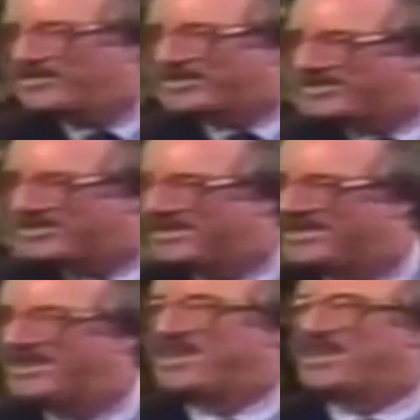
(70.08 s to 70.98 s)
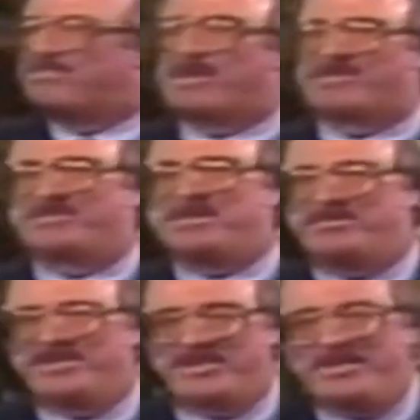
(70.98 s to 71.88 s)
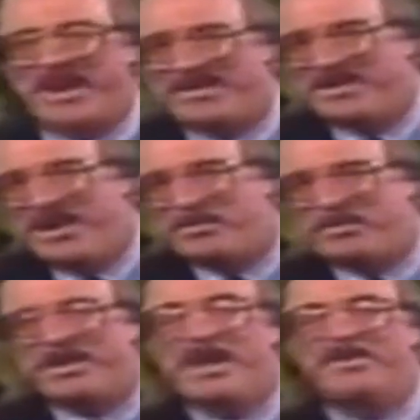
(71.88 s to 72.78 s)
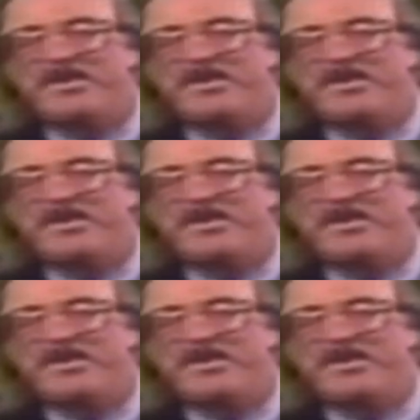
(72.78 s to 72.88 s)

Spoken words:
However, tragically, she was also on the brink of